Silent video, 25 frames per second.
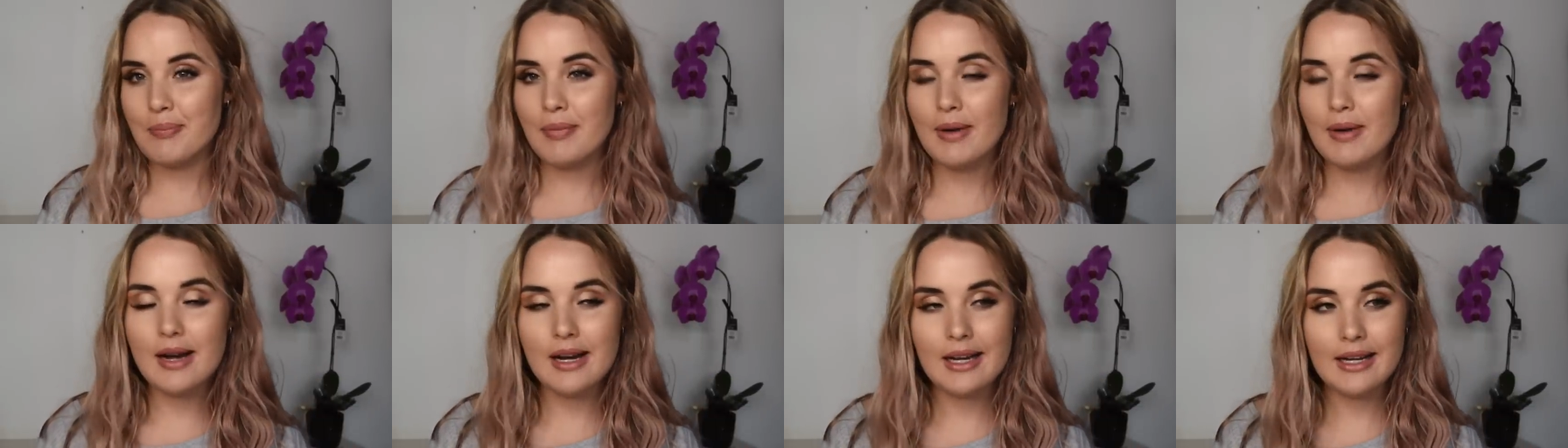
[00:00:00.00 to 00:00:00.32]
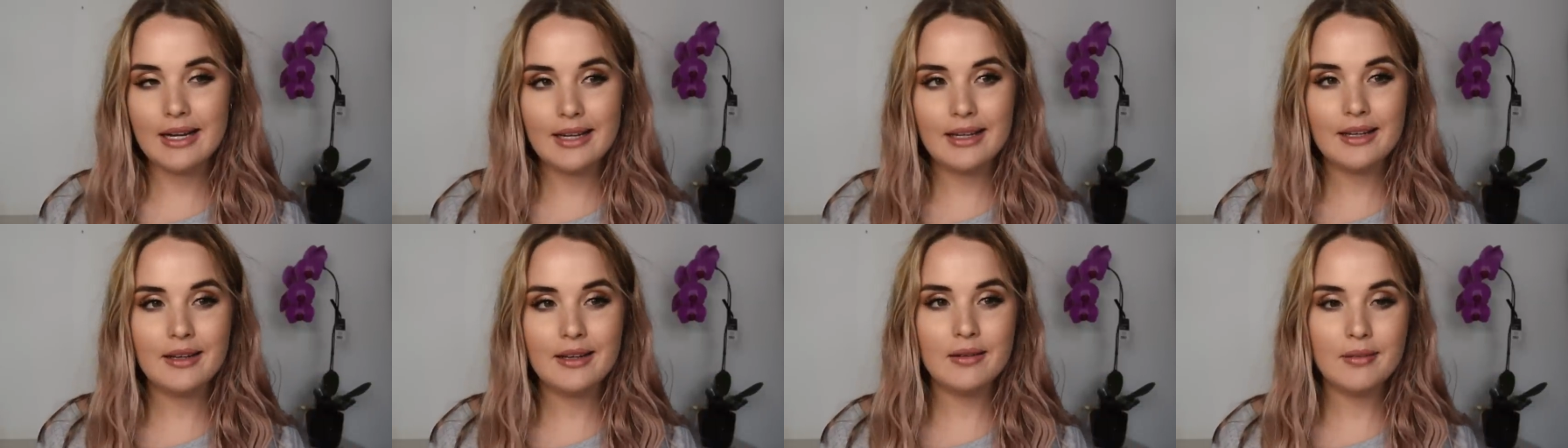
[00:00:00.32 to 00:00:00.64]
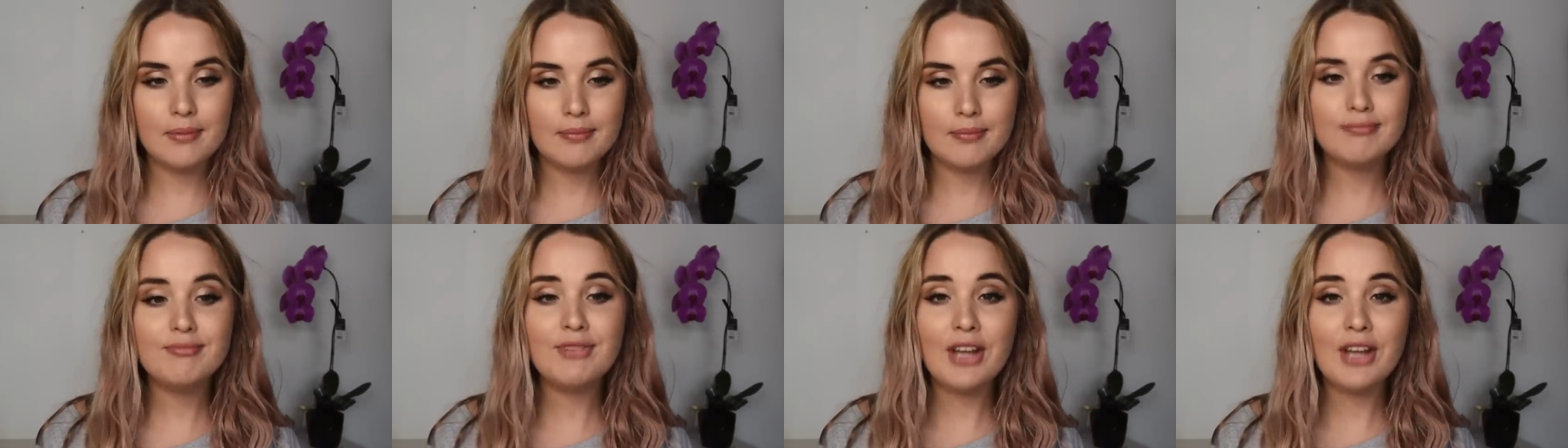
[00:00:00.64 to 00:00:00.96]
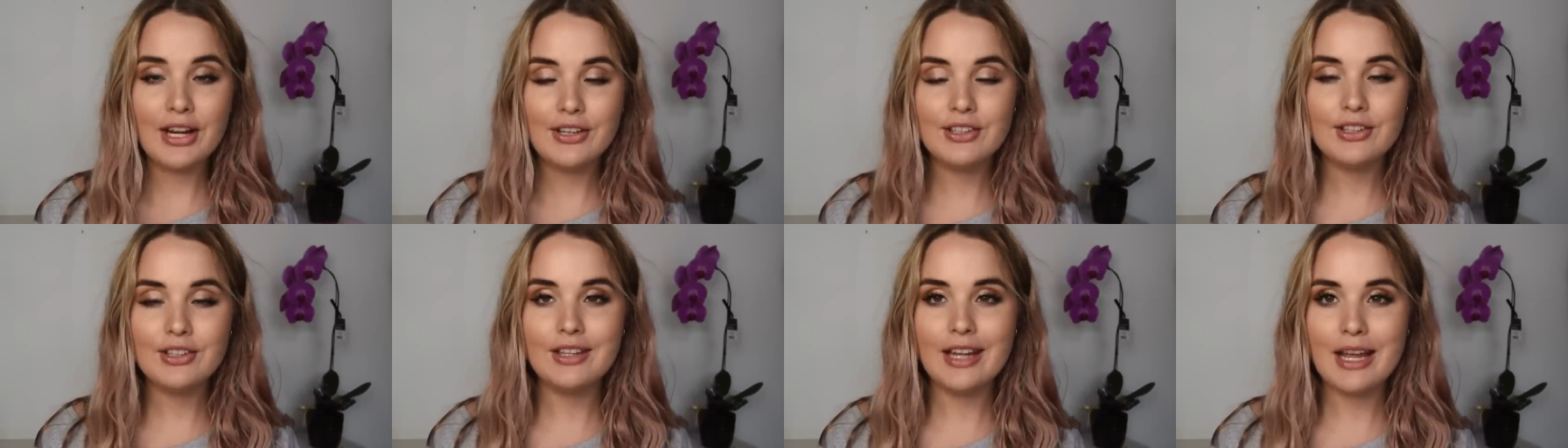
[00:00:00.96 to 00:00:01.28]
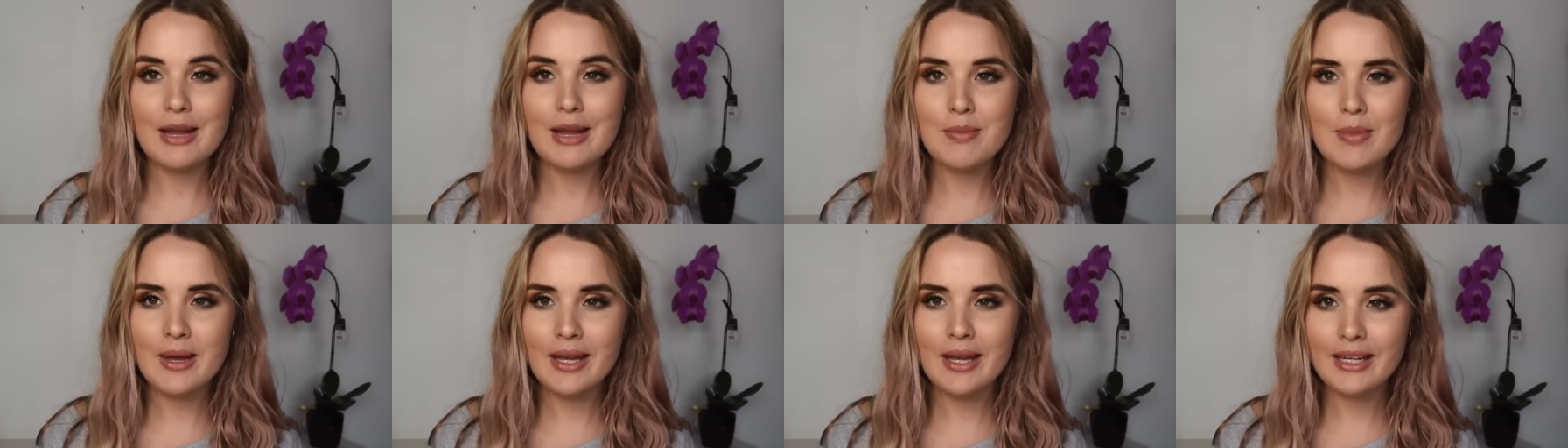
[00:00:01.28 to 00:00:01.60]
my
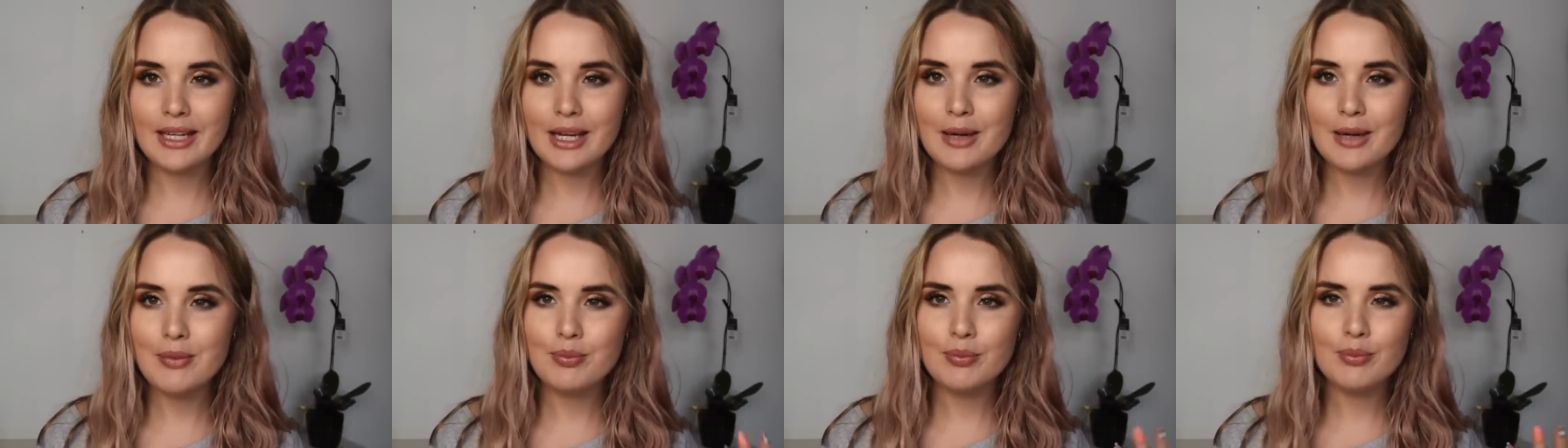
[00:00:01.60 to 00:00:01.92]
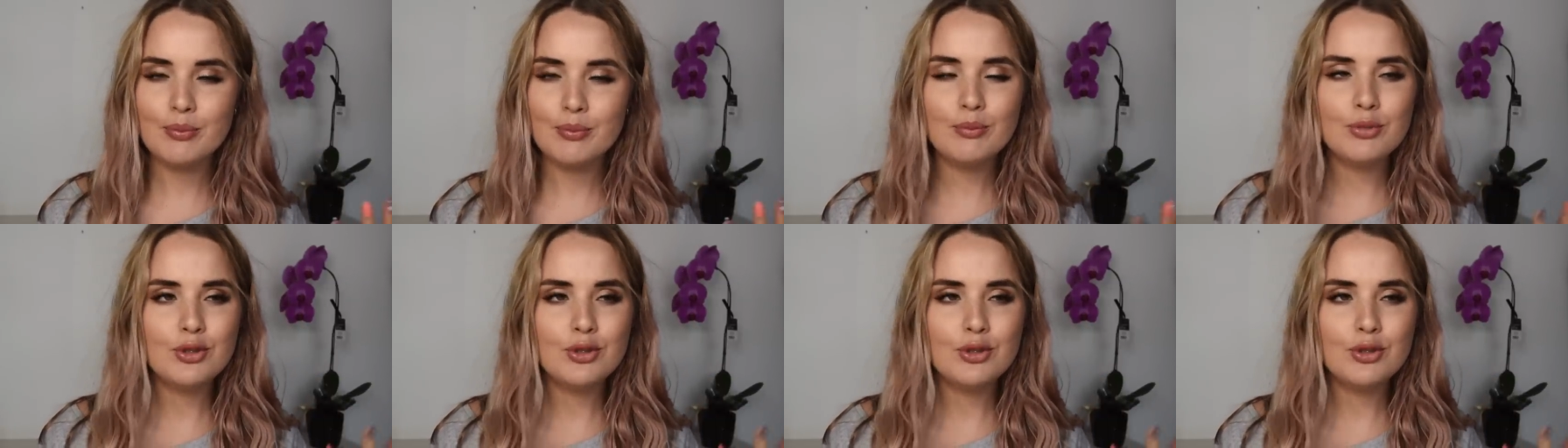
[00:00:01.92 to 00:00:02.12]
day-to-day makeup.